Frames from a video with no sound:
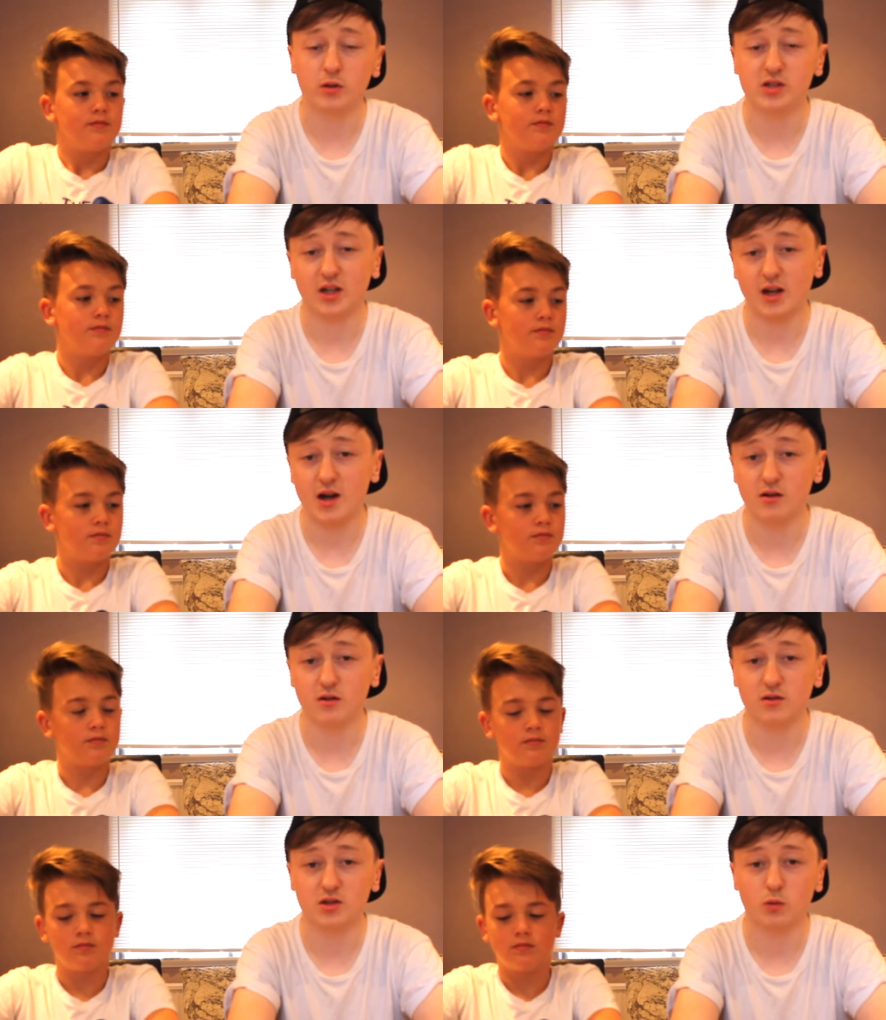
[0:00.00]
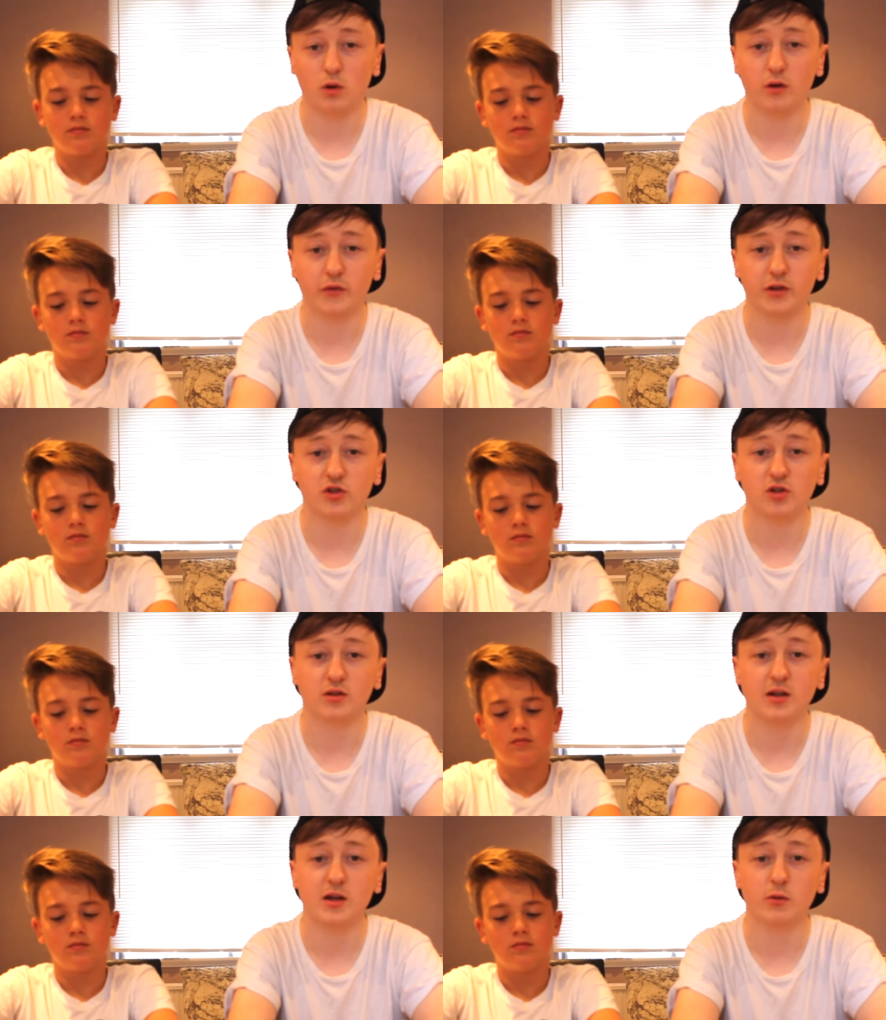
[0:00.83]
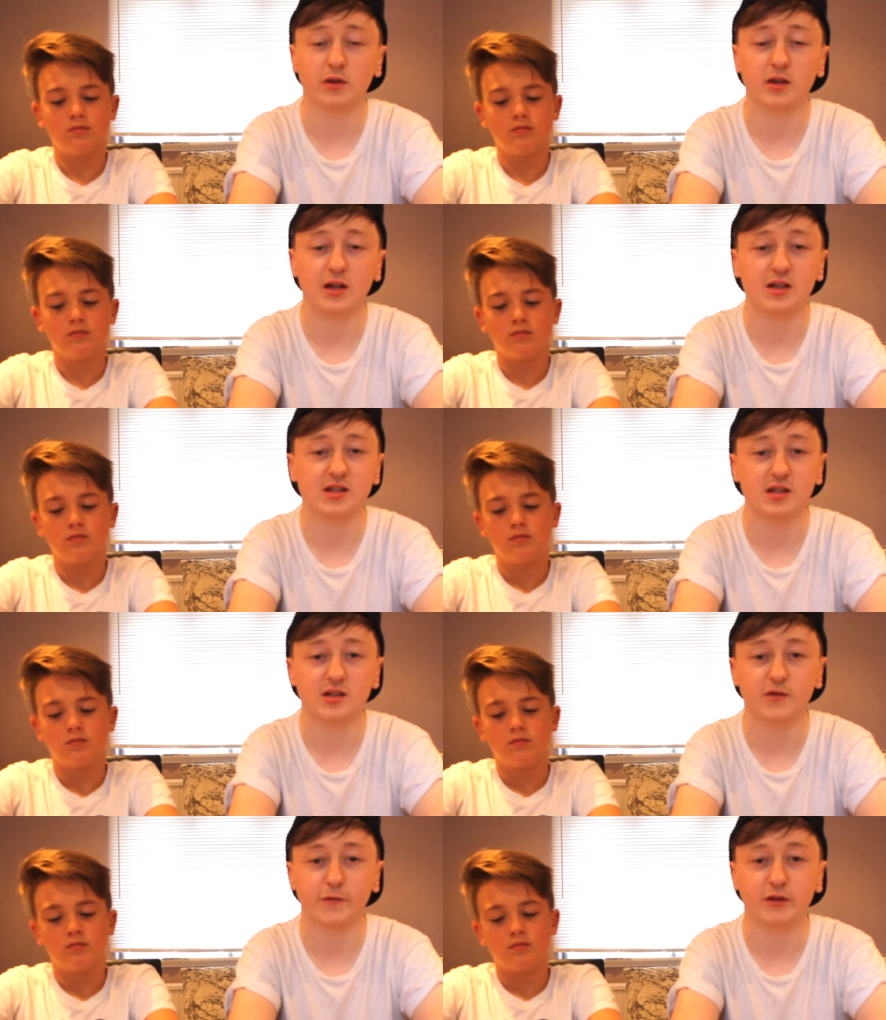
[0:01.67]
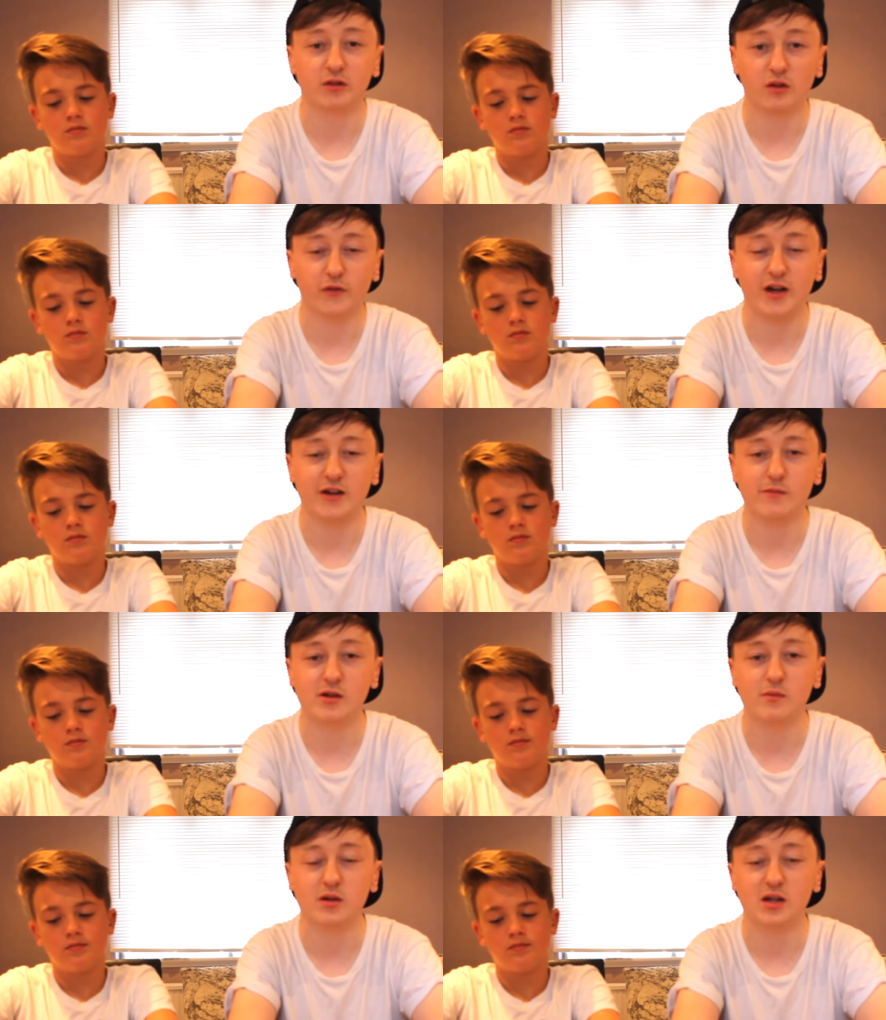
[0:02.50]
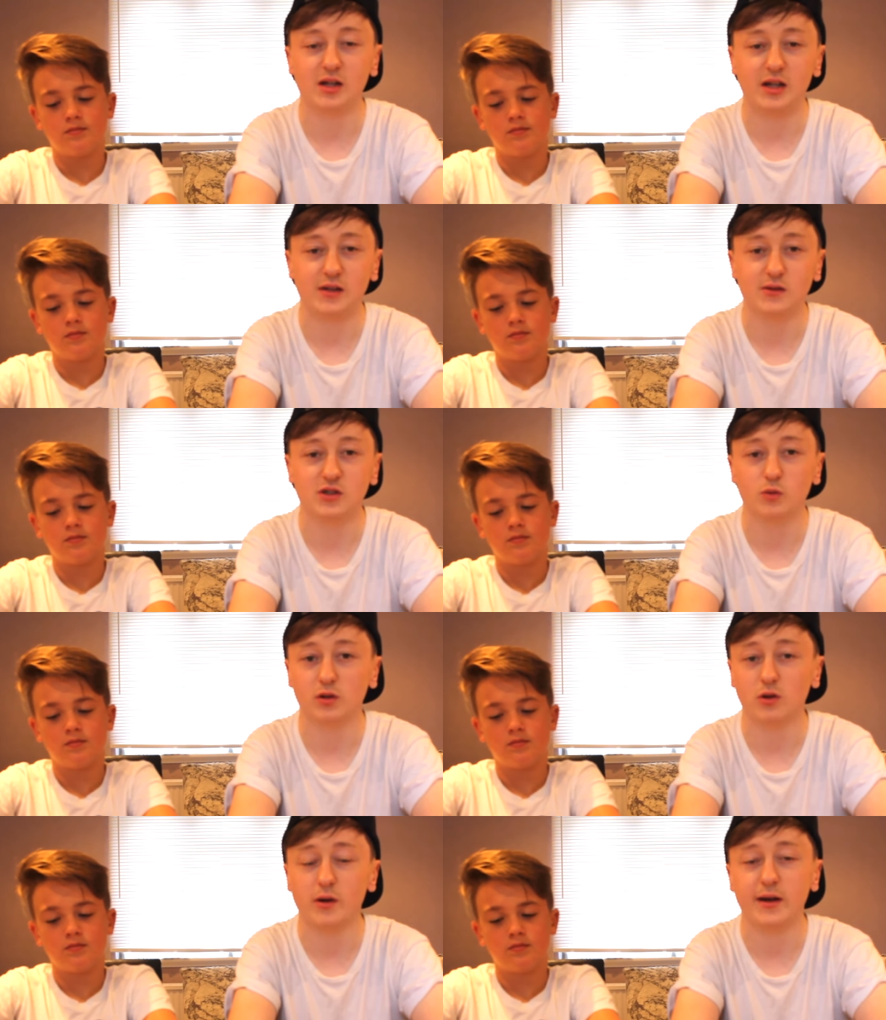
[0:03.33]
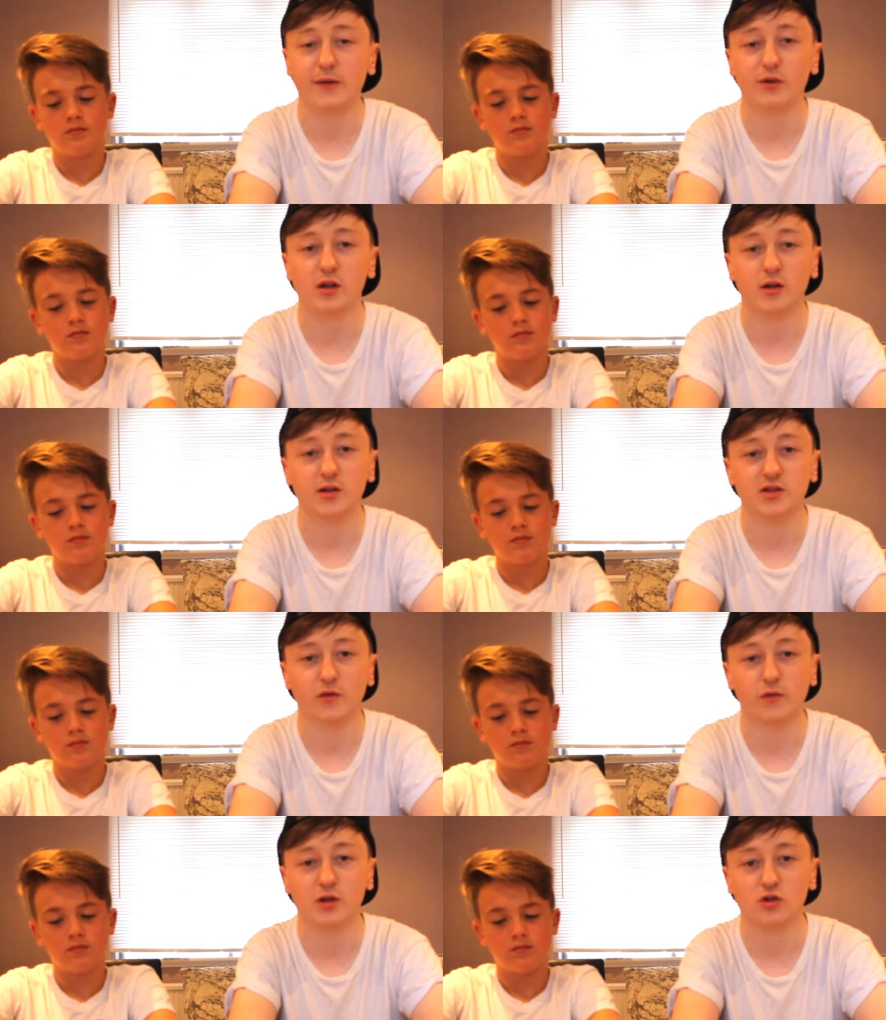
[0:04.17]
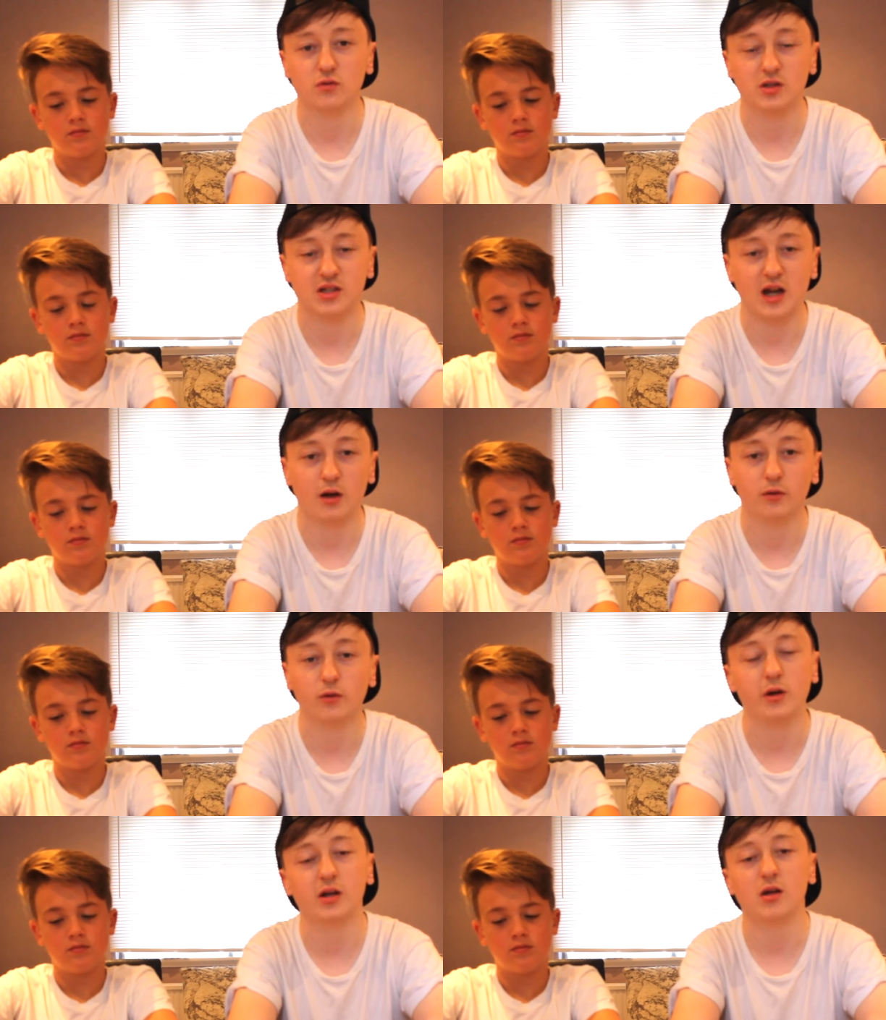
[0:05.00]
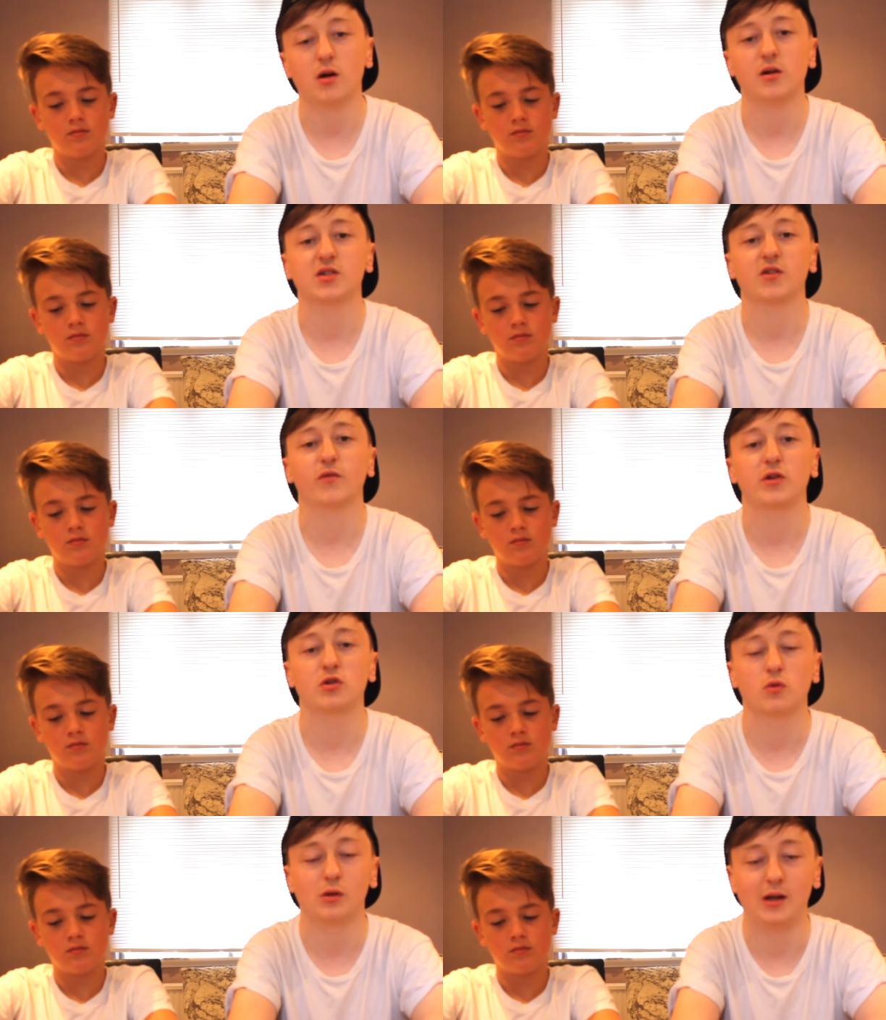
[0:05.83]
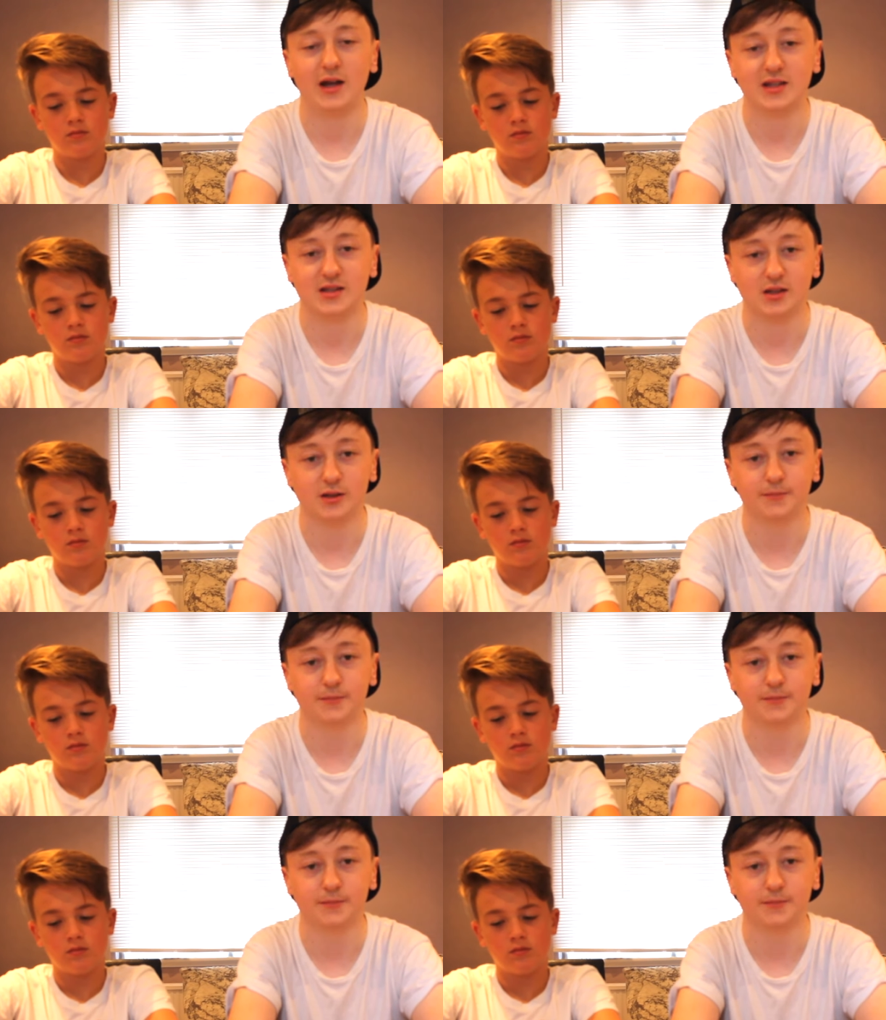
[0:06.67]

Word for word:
Speaker 1: use a Canon 1200D with an 18 to 55mm lens. We don't have any artificial sound or any artificial lighting.